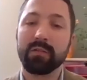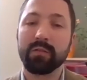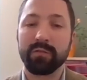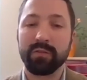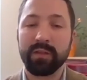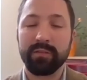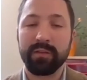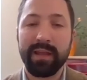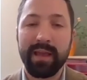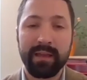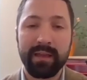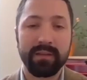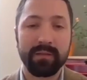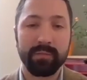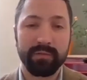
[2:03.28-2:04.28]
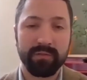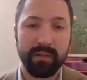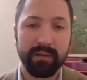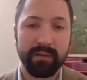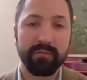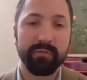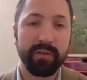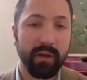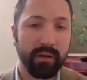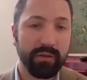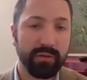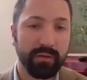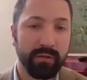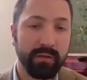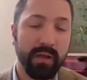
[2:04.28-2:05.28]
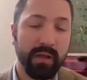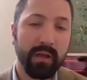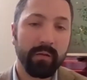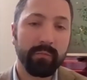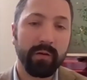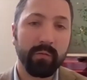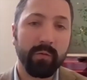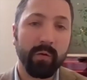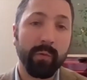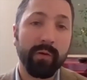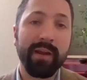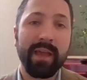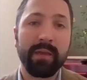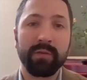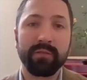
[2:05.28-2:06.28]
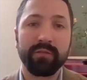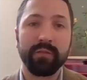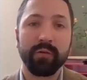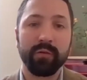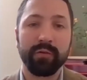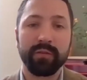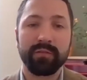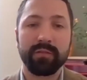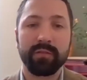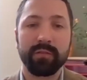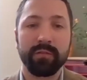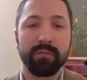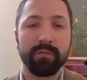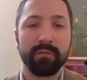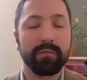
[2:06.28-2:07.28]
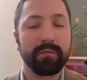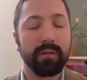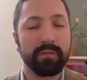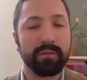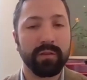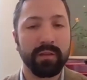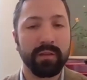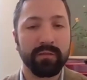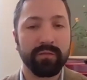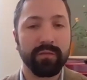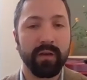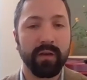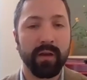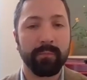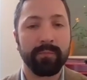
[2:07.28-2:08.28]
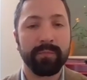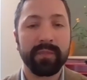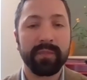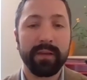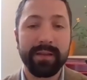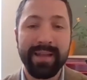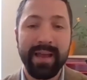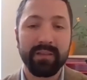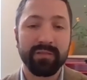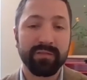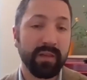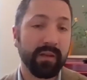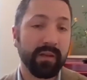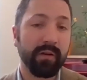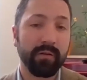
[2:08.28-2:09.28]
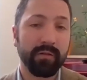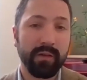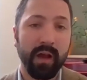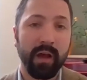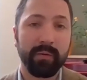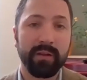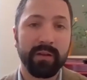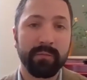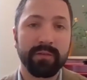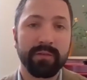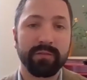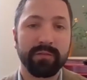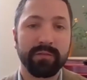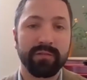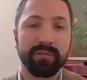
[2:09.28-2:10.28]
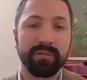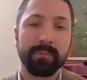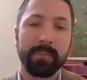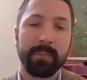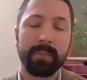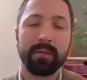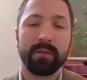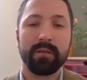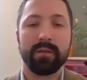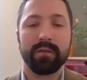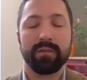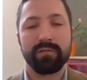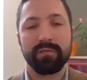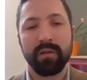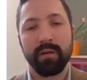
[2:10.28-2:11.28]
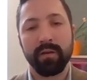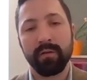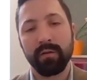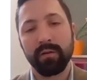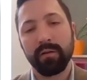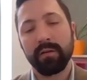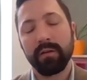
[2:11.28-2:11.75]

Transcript: to achieve an 80% reduction. But what we're aiming for is to achieve net zero carbon emissions. So